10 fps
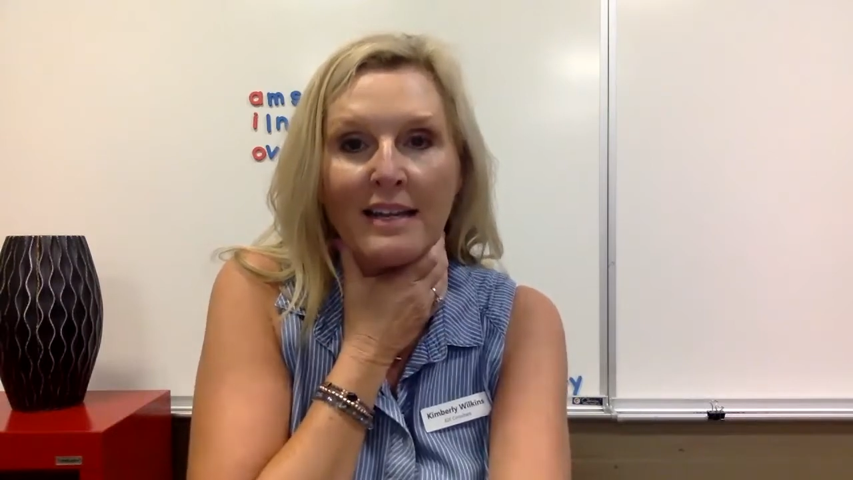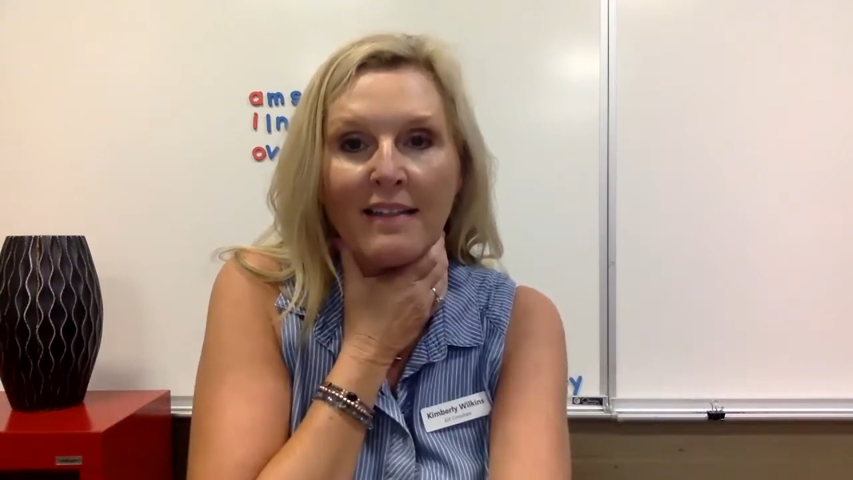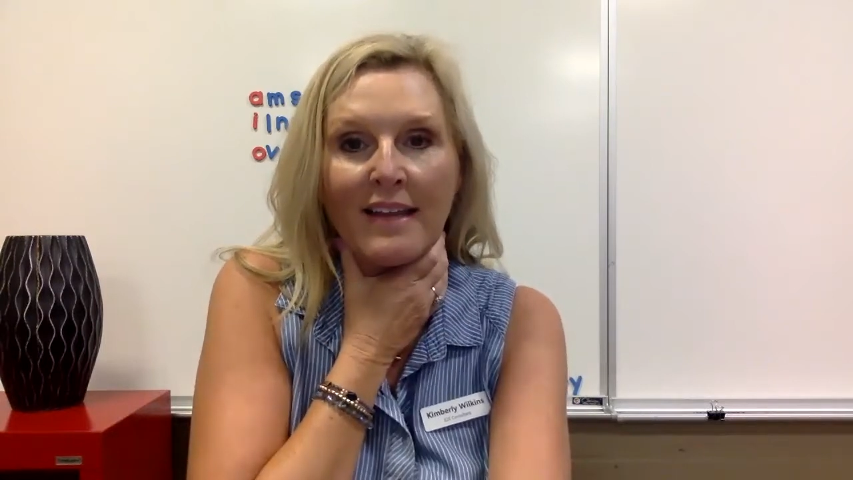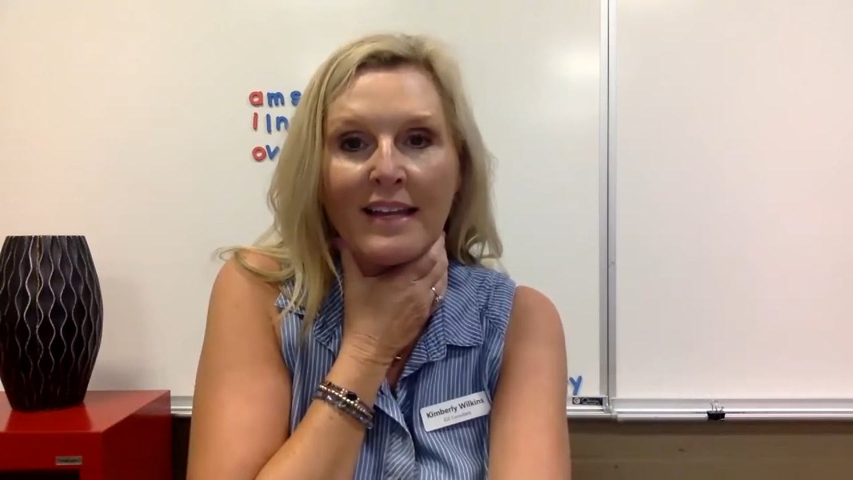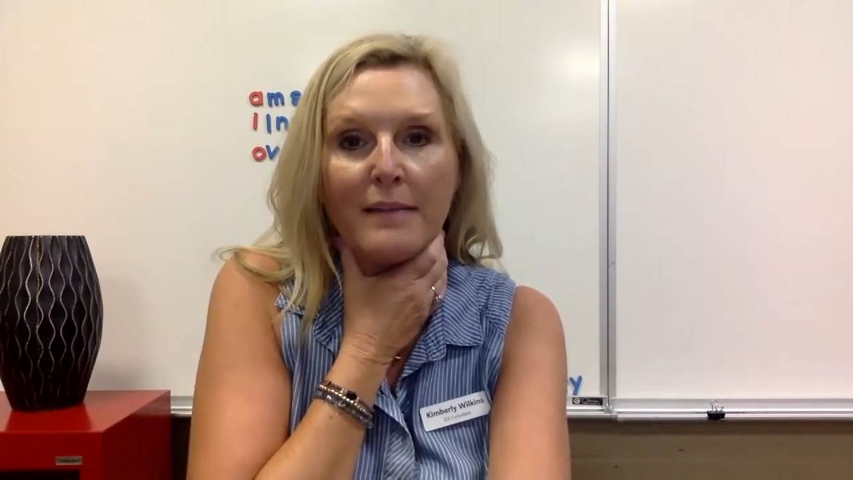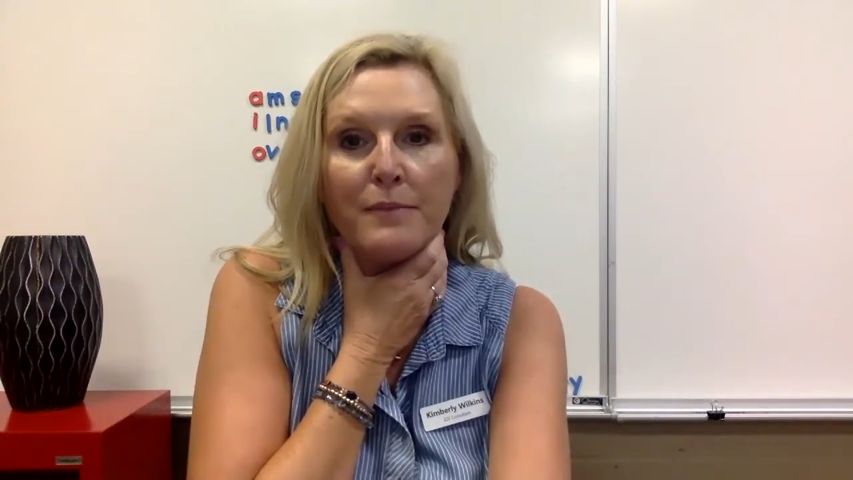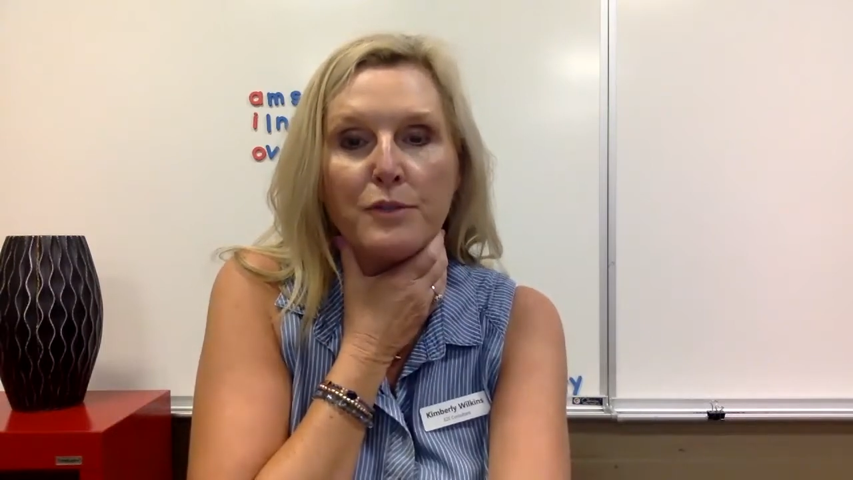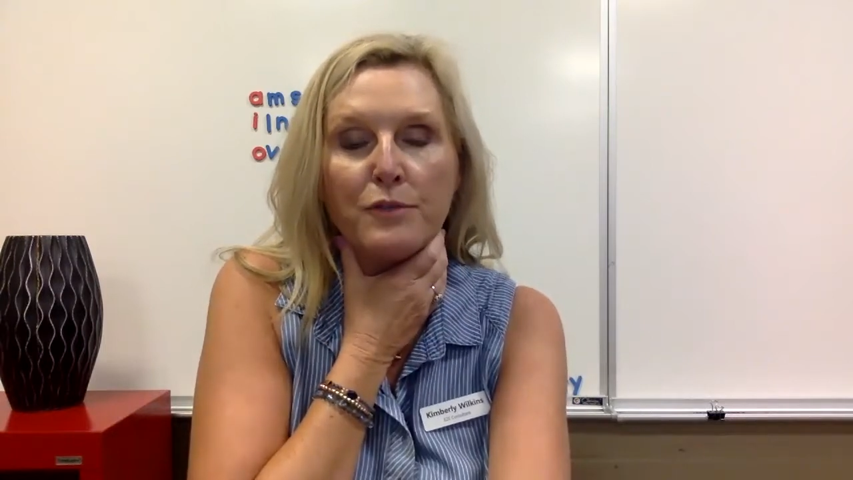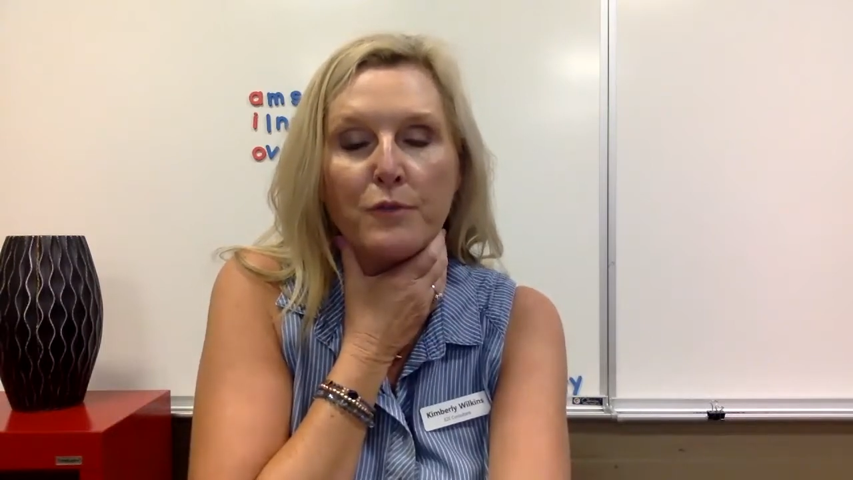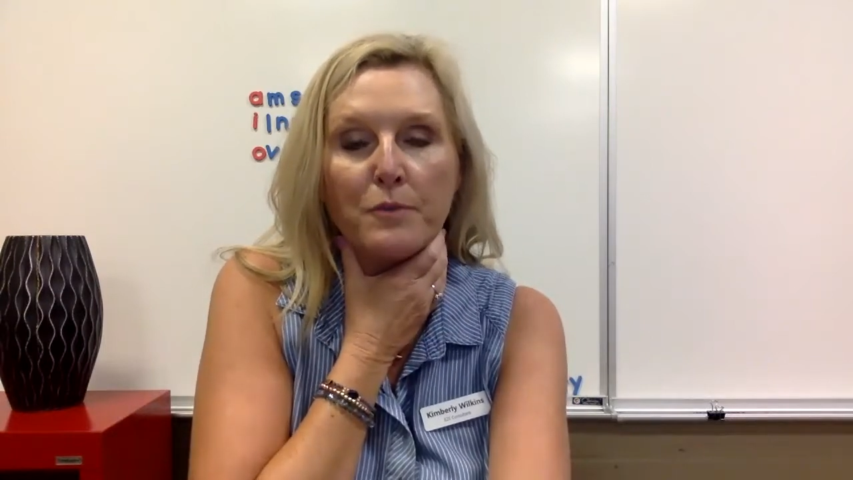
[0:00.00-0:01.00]
and that keeps you
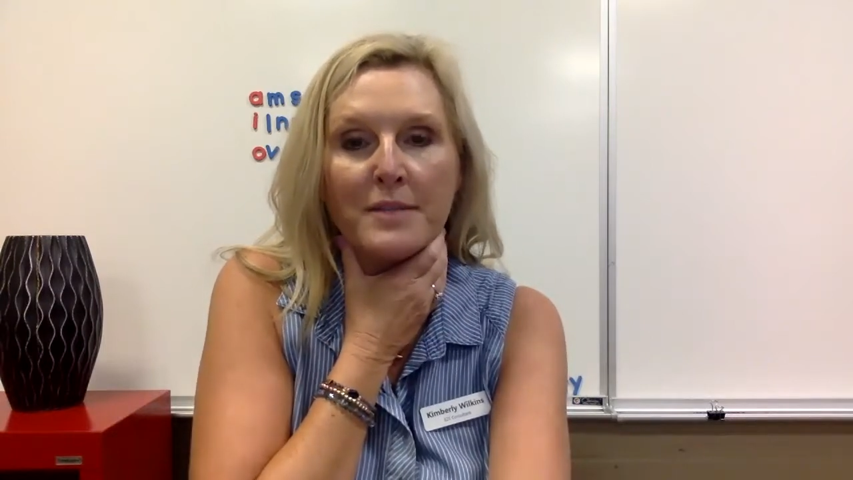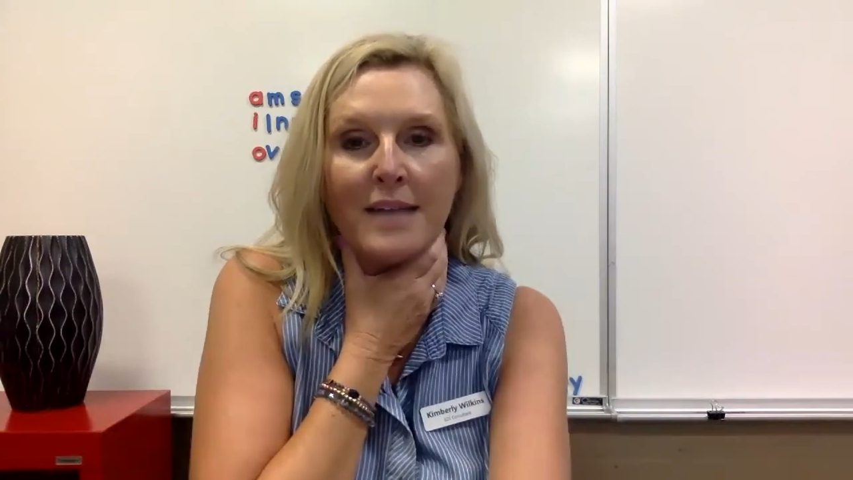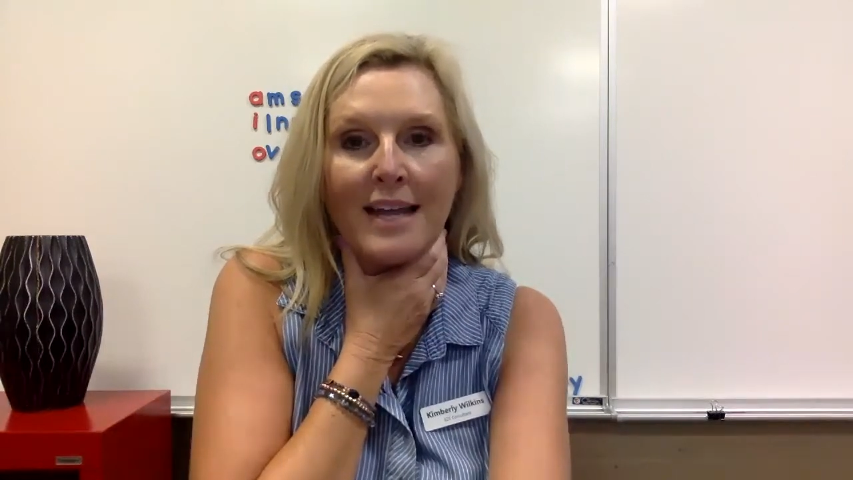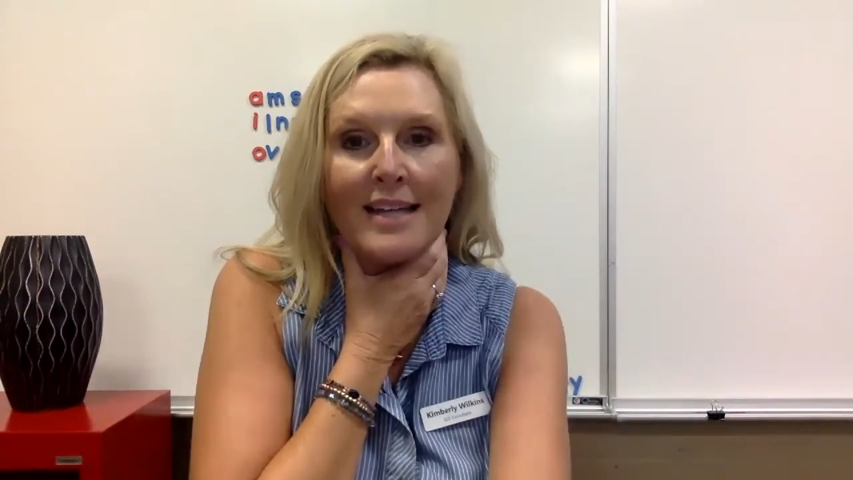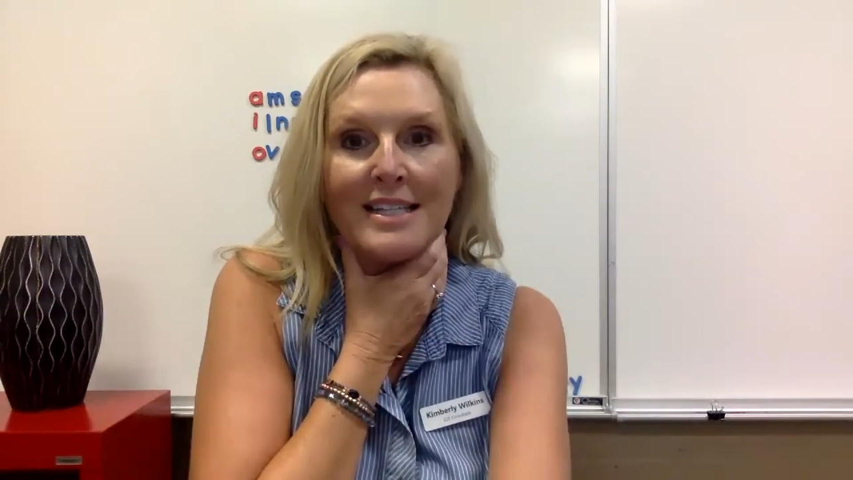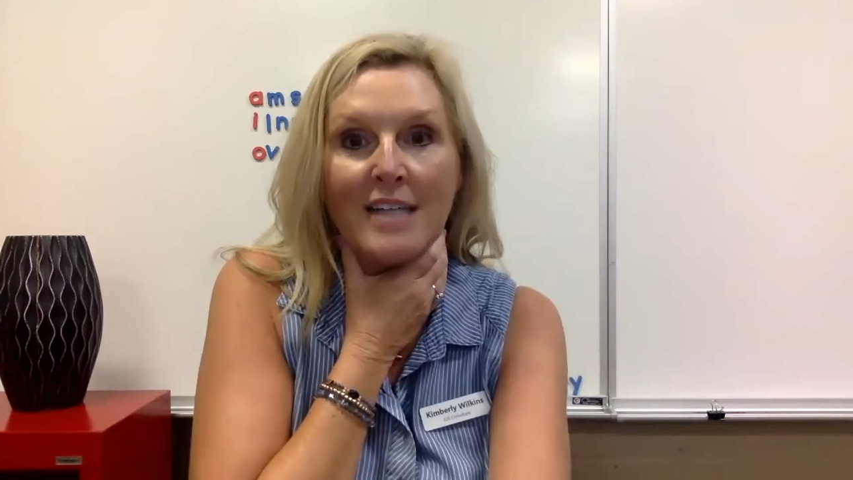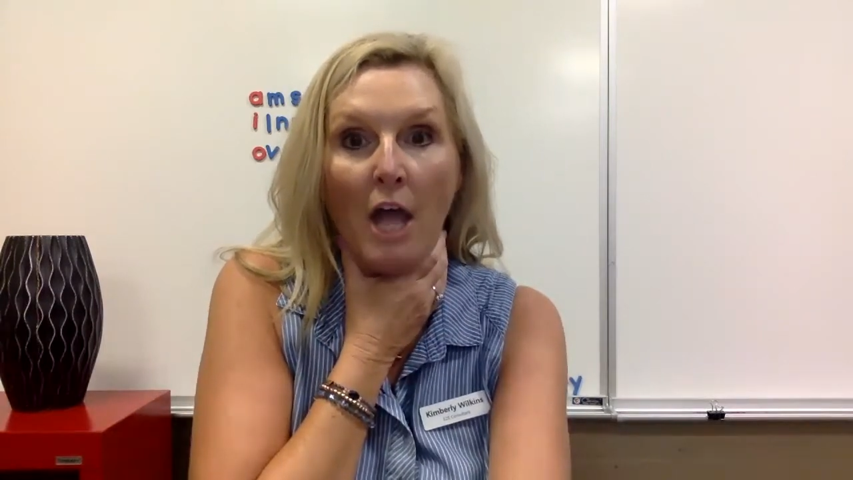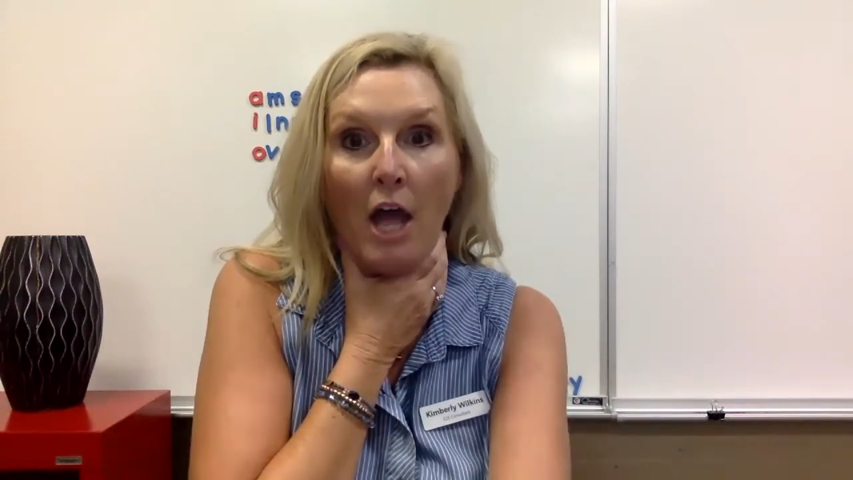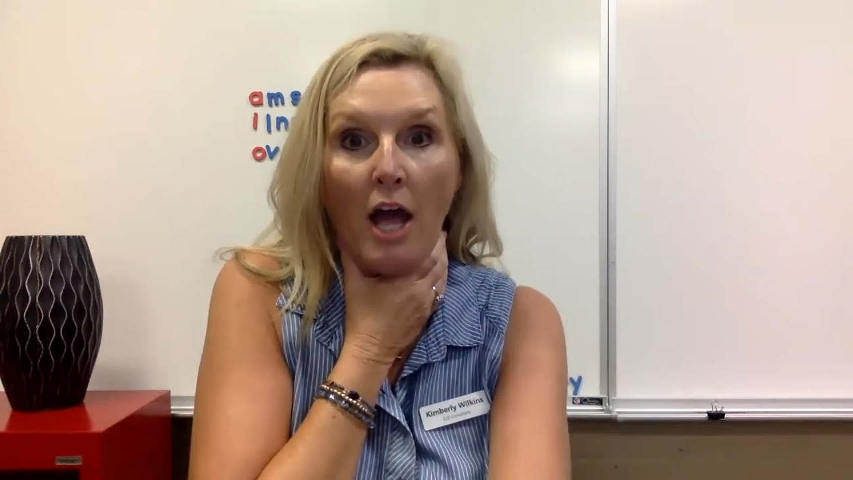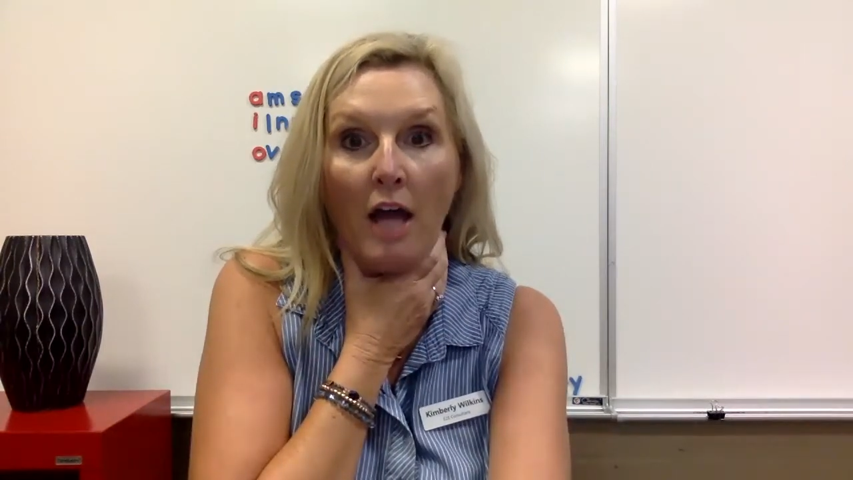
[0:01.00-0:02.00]
from saying
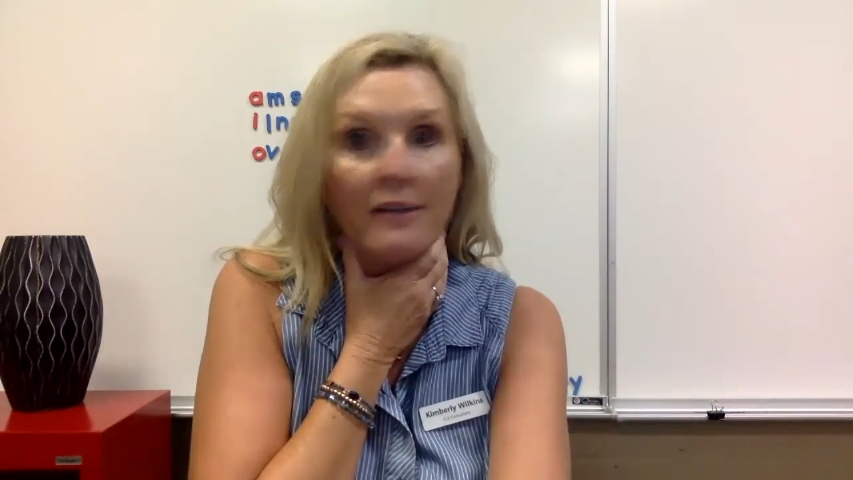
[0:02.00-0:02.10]
duh,